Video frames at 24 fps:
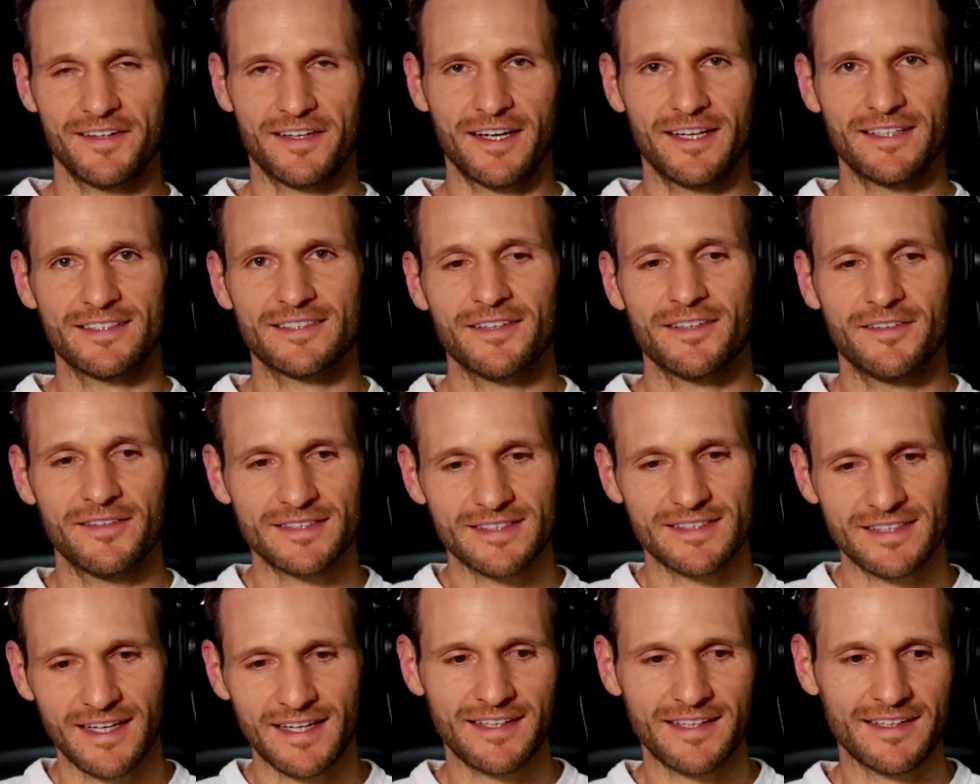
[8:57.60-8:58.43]
So
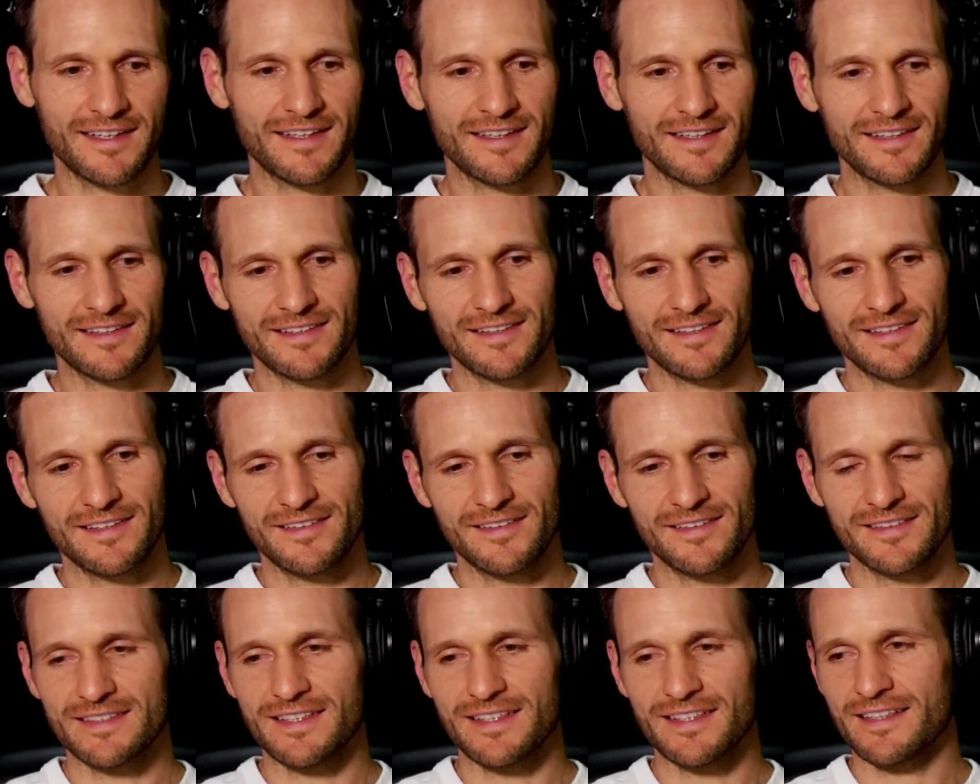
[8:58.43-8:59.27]
it's like a
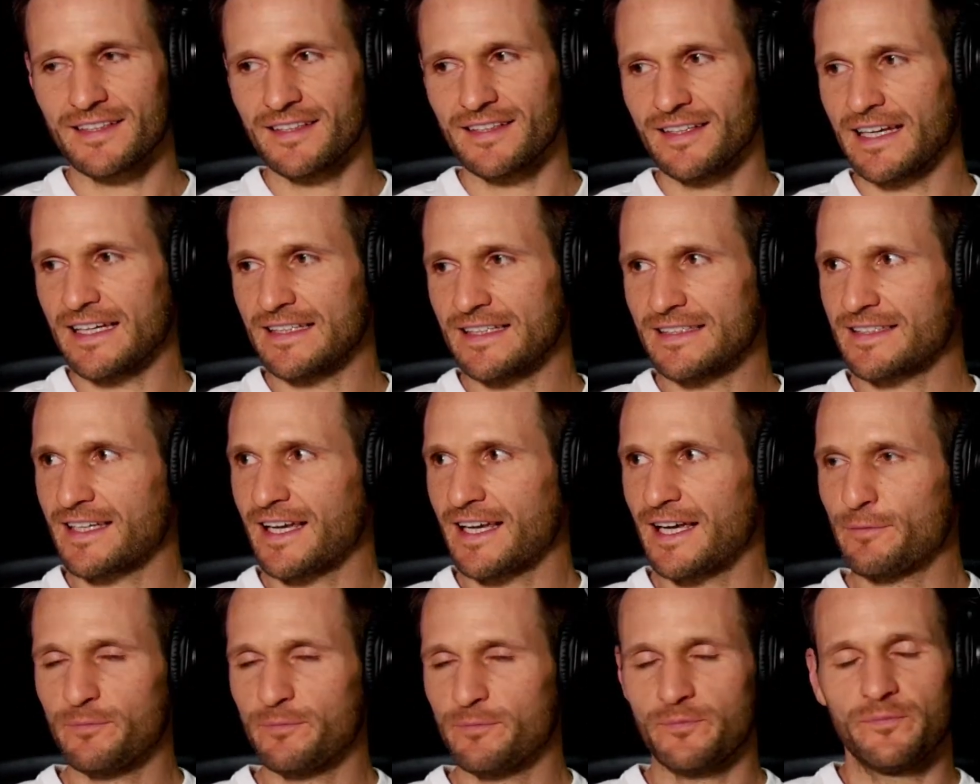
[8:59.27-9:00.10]

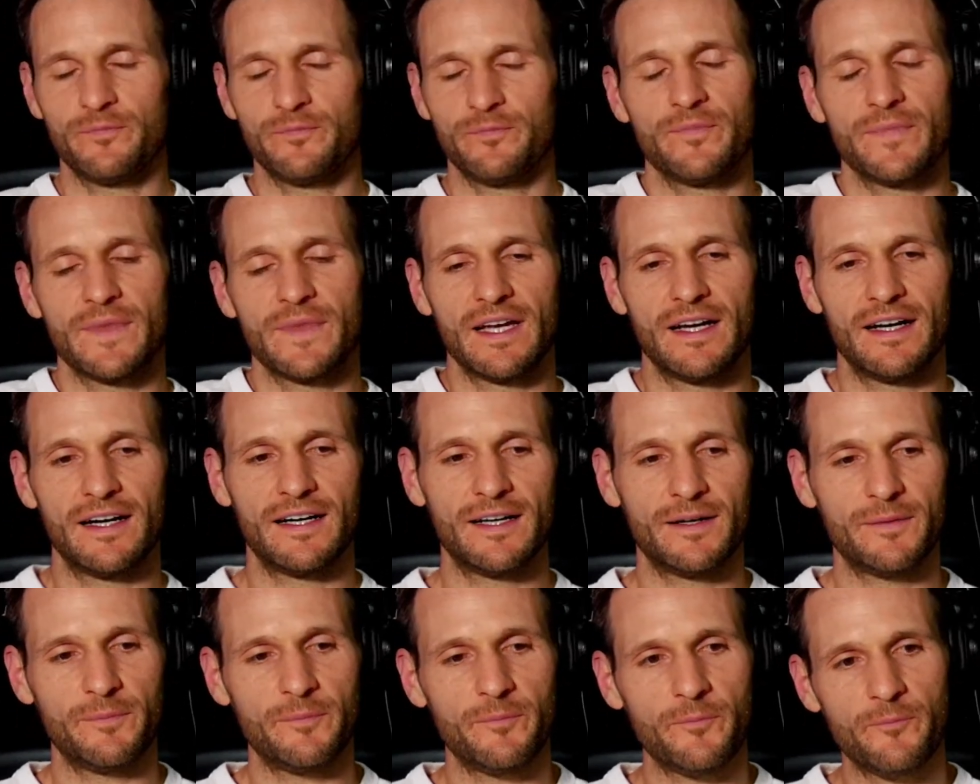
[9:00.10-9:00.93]
landscape.
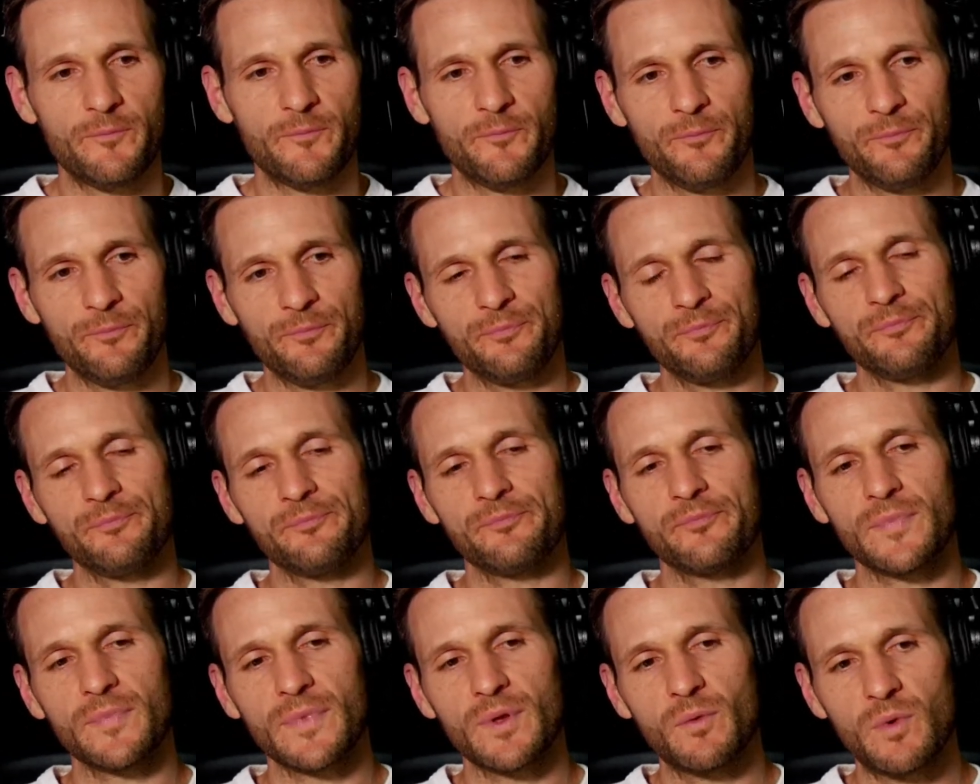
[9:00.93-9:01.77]

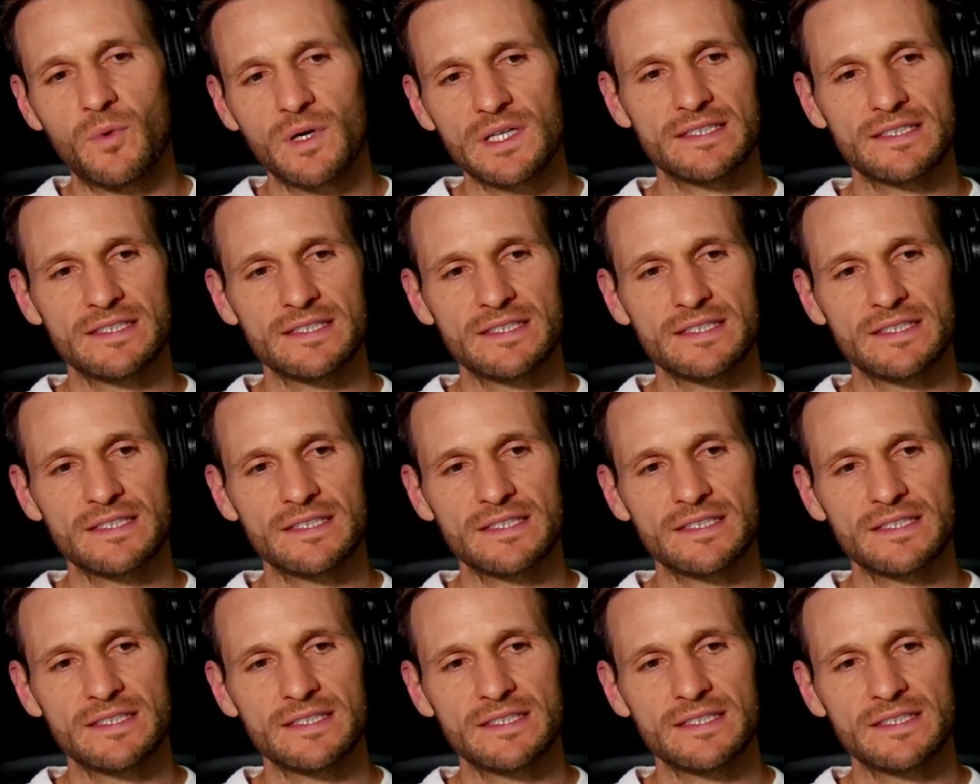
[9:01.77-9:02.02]
What does